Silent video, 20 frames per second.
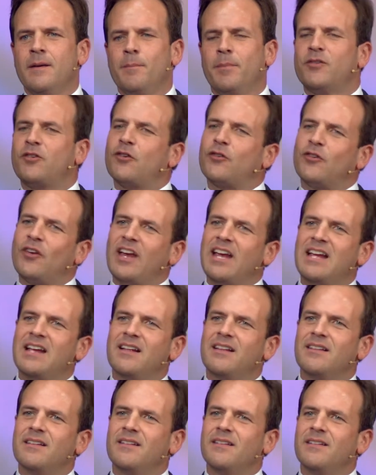But you
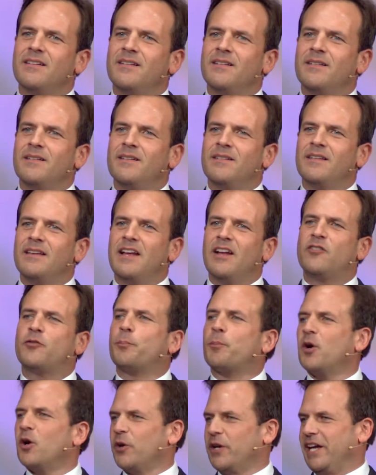see, it's
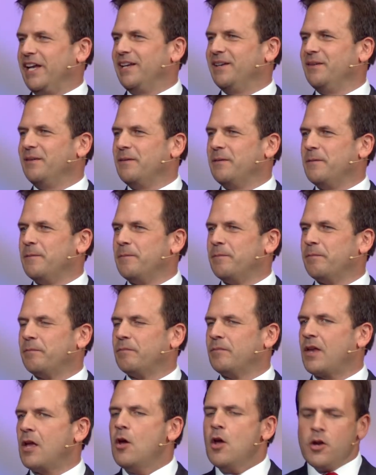brilliant.
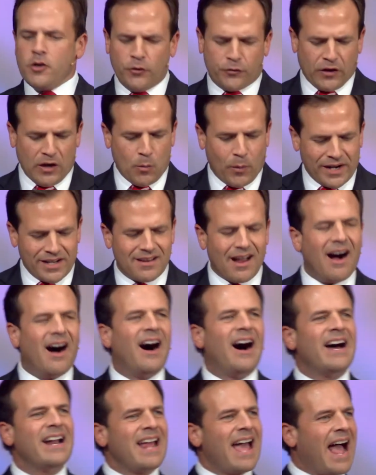You see, when
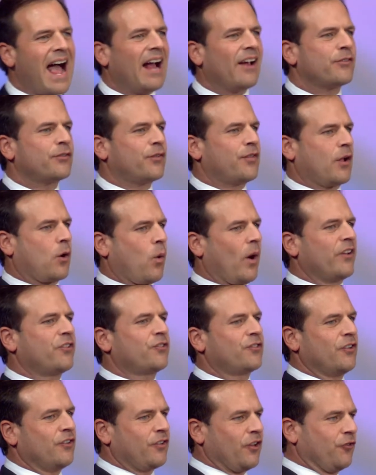God asked the
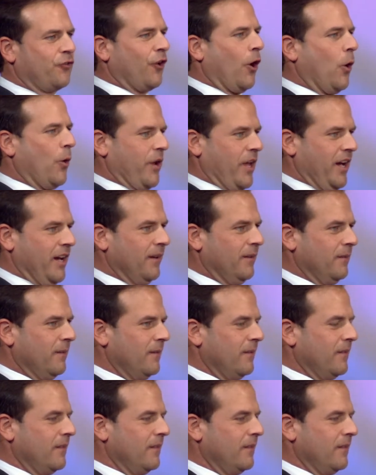question to Jonah,